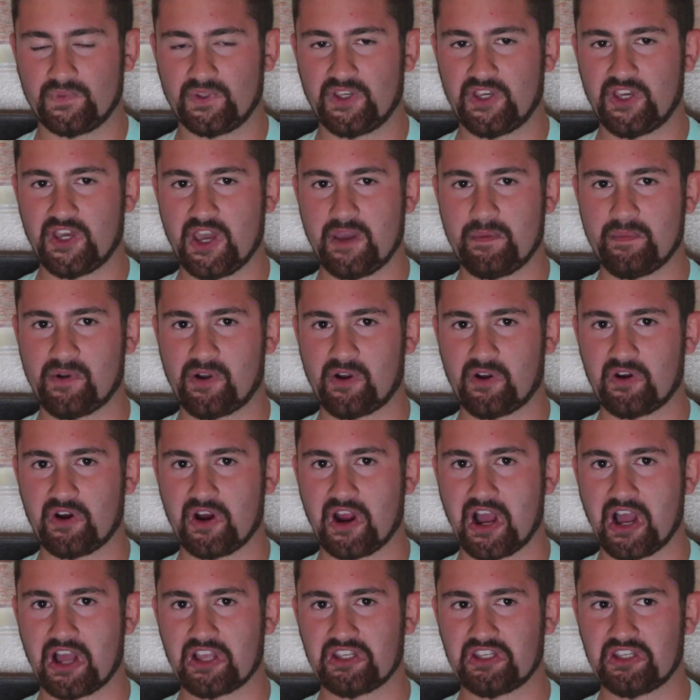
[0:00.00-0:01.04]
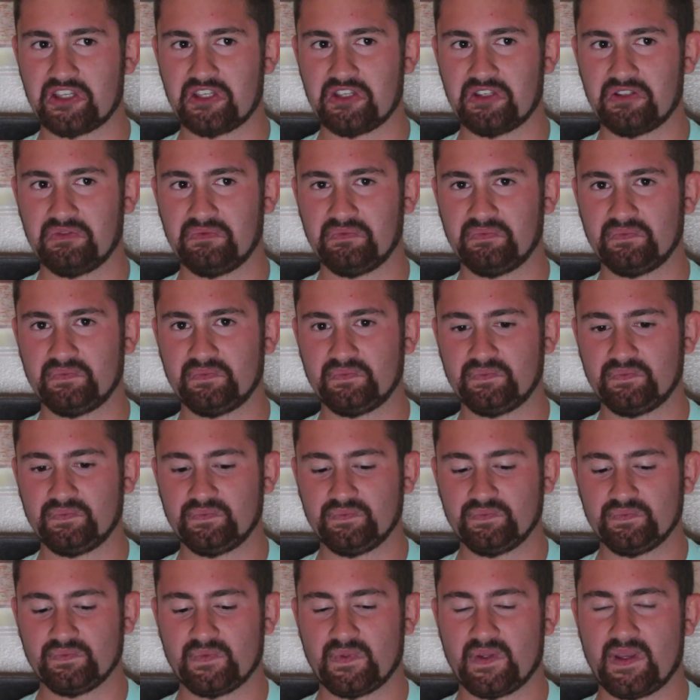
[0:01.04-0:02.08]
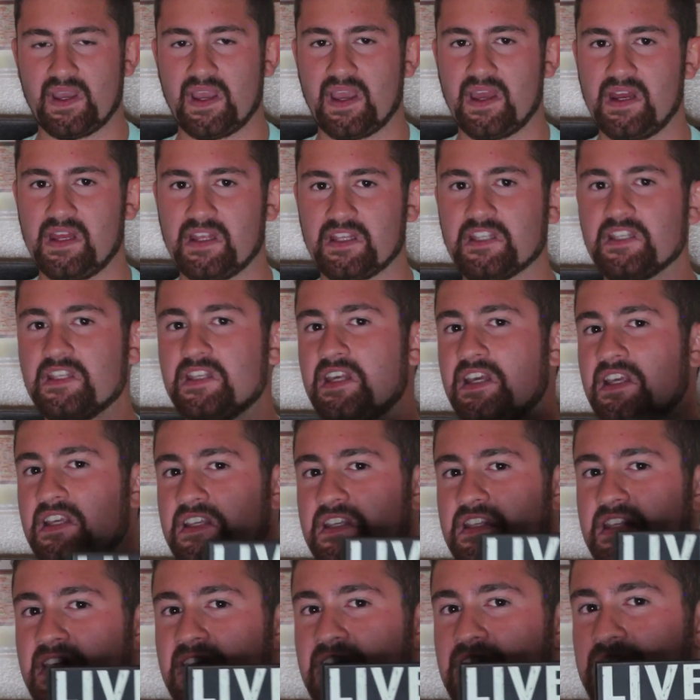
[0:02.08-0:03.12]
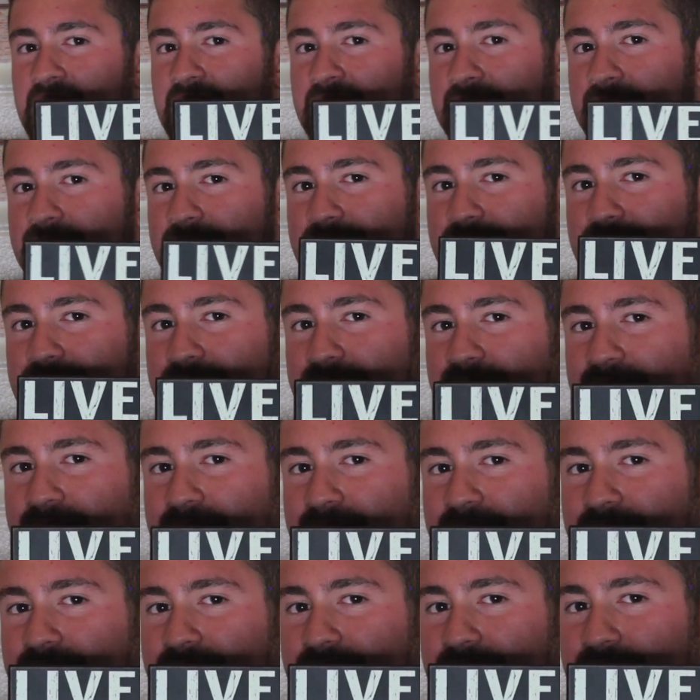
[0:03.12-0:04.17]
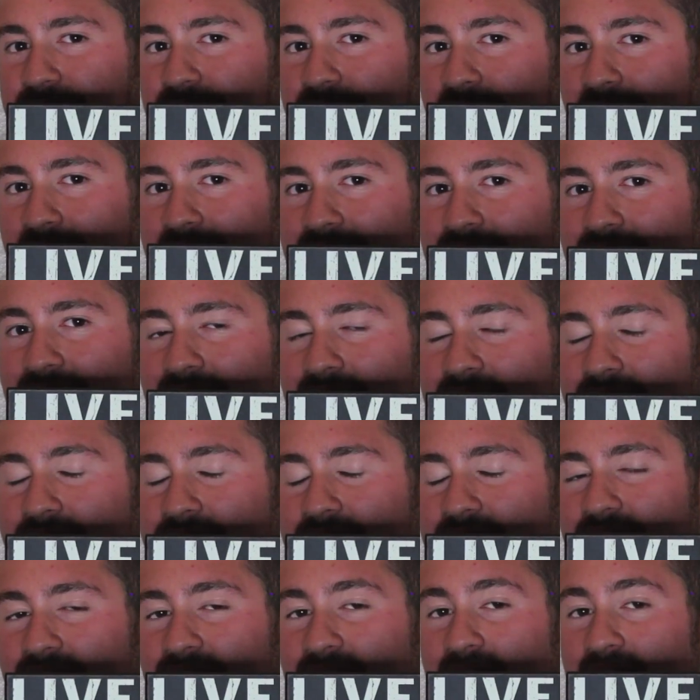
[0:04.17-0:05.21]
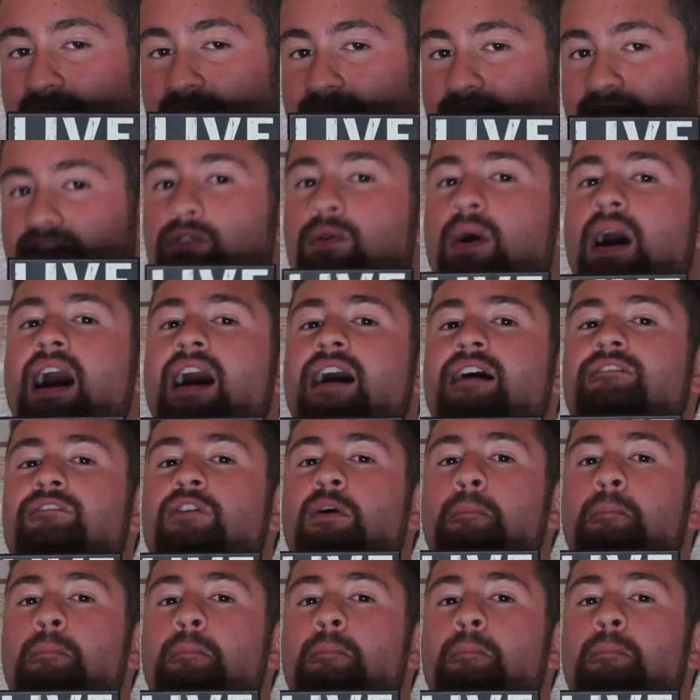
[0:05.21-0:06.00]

came across, and it's this thing. Live the life you have